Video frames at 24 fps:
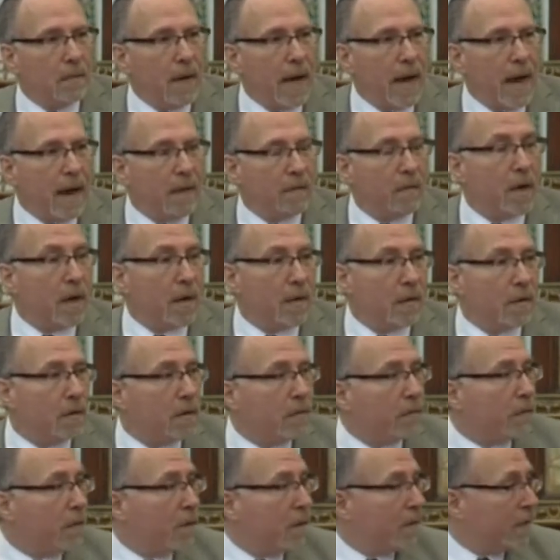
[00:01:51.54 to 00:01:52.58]
We have on our
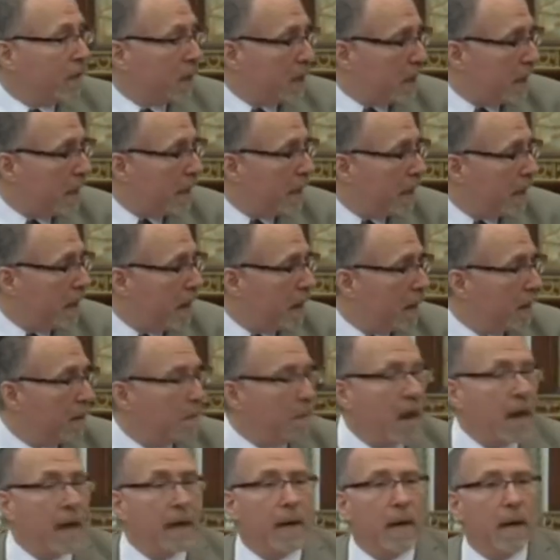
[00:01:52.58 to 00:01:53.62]
third floor of our synagogue in
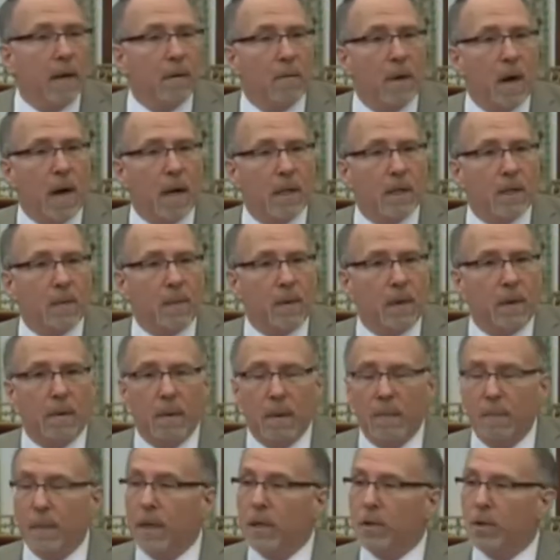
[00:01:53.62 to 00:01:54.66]
Manayunk,
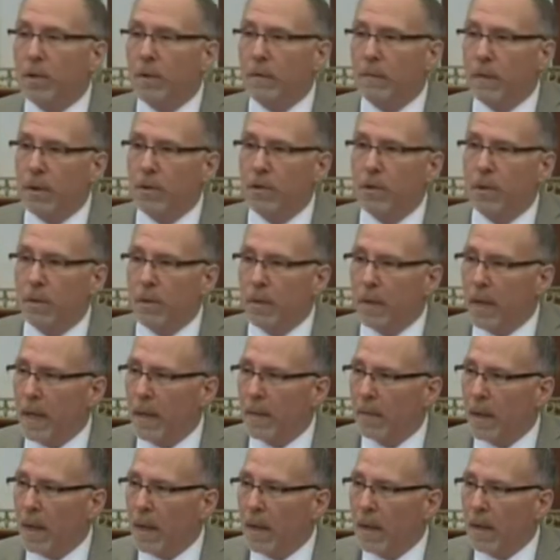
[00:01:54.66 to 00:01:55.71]
Roxborough, a picture of the two of
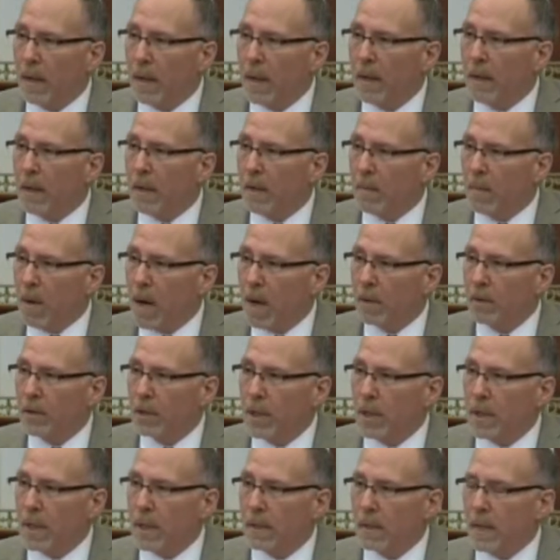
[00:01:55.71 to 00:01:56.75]
them in their
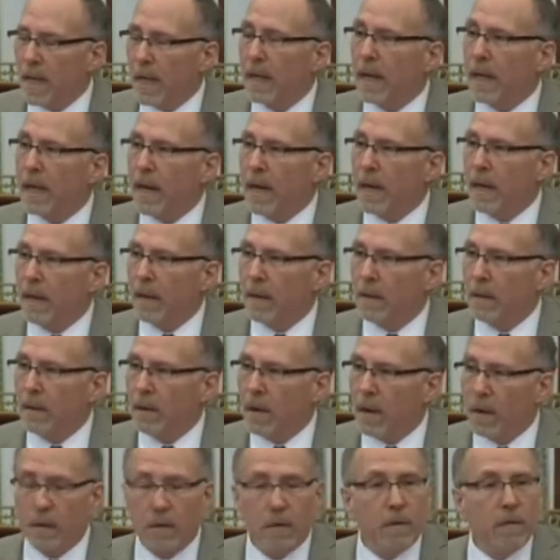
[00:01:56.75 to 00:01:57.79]
marches,
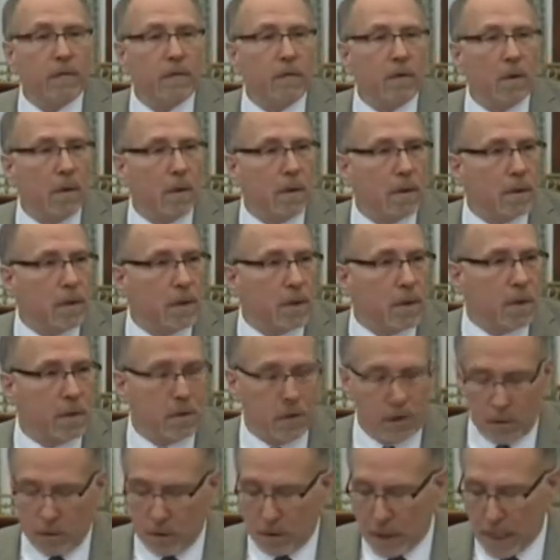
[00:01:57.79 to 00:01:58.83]
dedicated our third floor to
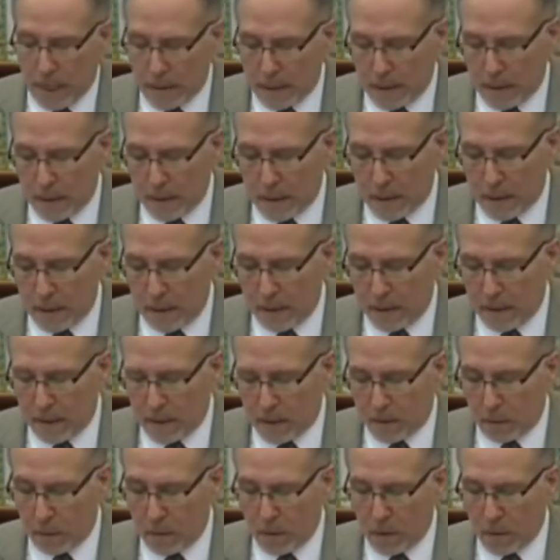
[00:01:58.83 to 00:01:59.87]
social justice in
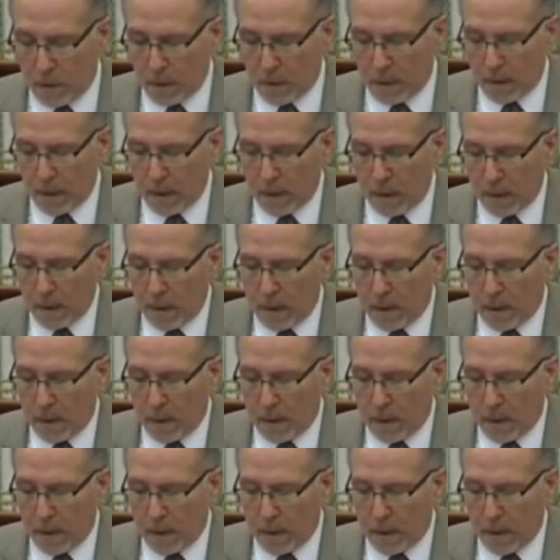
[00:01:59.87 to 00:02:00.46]
this world.